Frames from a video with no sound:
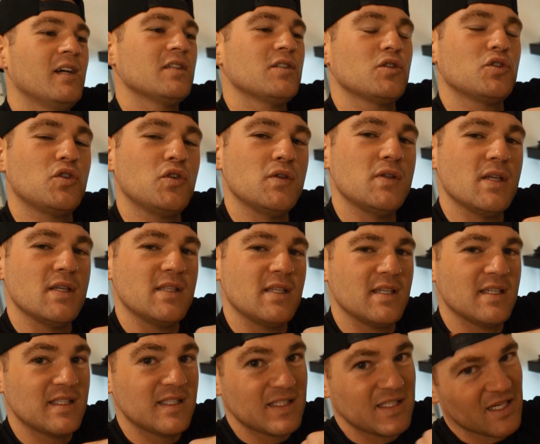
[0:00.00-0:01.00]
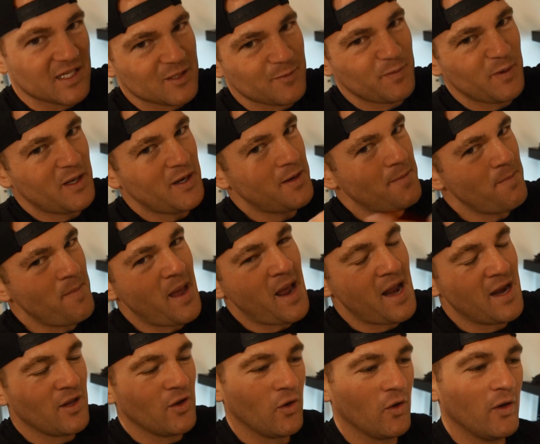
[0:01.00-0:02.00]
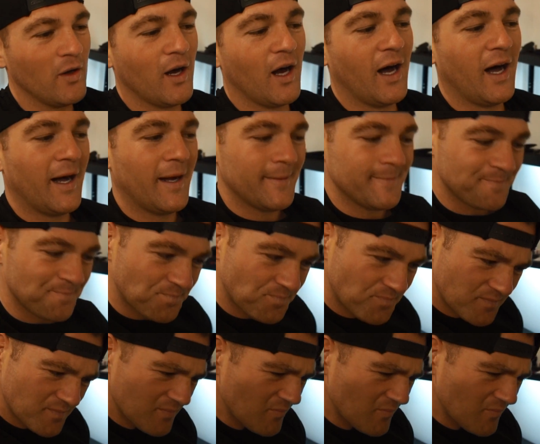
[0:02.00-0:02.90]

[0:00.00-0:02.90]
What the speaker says: So 2ZZ 6-speed manual,